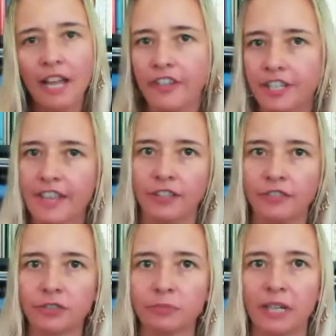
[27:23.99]
finished that
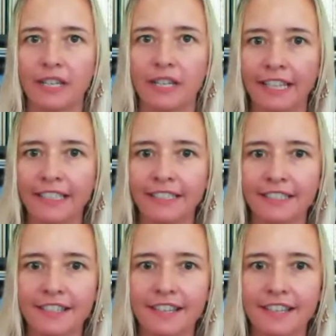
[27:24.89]
novel, by the way. So
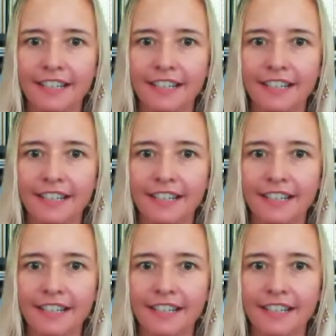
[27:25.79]
that's